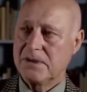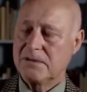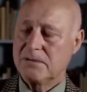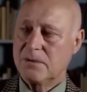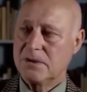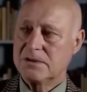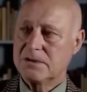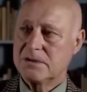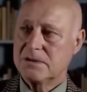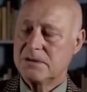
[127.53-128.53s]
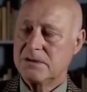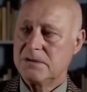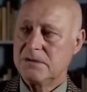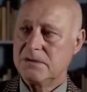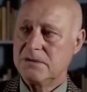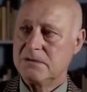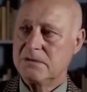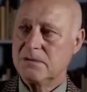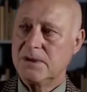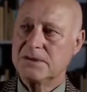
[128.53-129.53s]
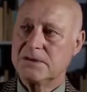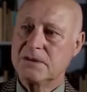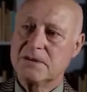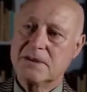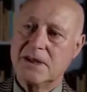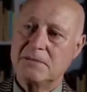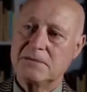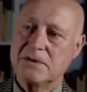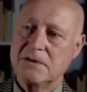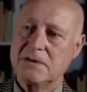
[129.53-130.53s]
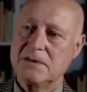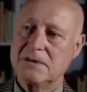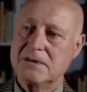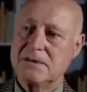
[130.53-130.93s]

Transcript: was to question captured